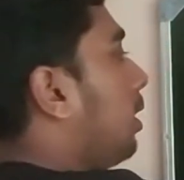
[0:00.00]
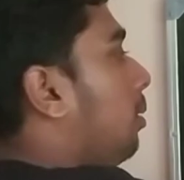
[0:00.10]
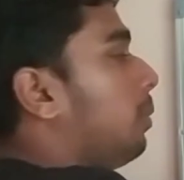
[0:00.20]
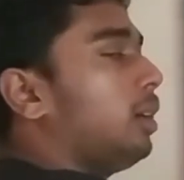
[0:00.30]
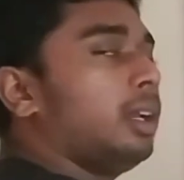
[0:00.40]

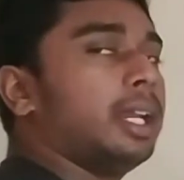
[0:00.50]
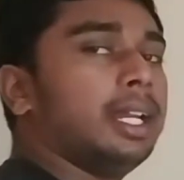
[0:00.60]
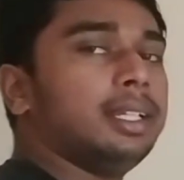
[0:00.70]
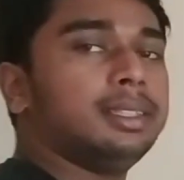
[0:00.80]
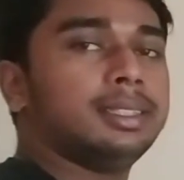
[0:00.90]
number
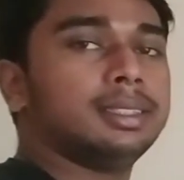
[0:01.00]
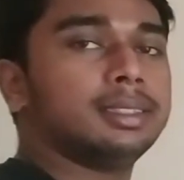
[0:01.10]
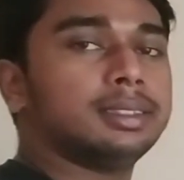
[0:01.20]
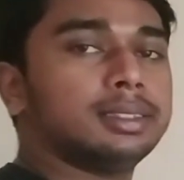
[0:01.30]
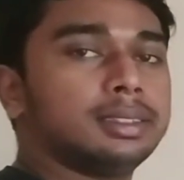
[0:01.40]
has
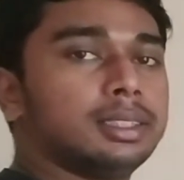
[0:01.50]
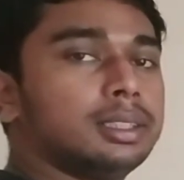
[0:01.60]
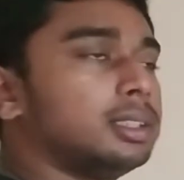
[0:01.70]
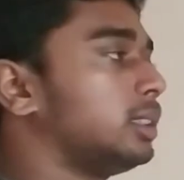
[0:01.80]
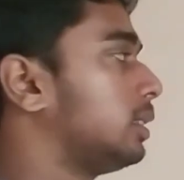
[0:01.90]

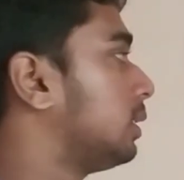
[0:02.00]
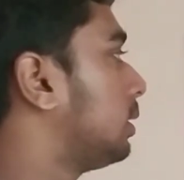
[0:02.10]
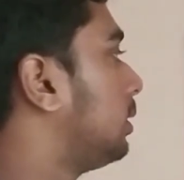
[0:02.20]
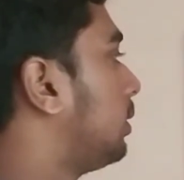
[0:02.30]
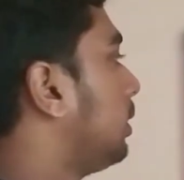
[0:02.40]

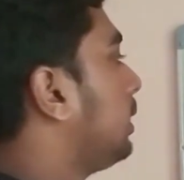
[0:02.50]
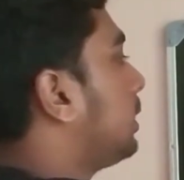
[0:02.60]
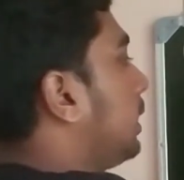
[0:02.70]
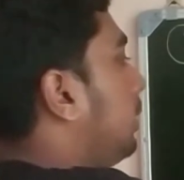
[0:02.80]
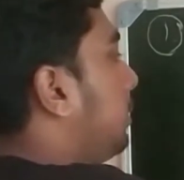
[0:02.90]
3
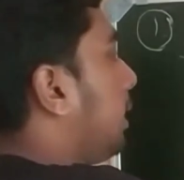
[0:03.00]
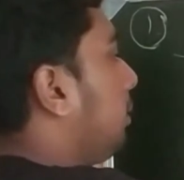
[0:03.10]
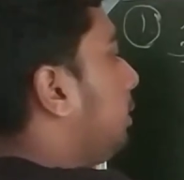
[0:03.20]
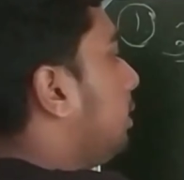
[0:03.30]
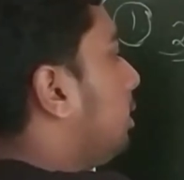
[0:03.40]

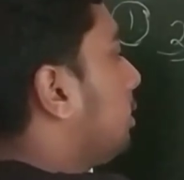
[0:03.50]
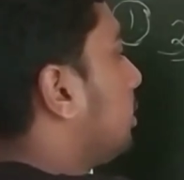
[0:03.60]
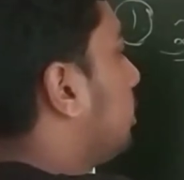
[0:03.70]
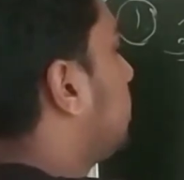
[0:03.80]
significant figures,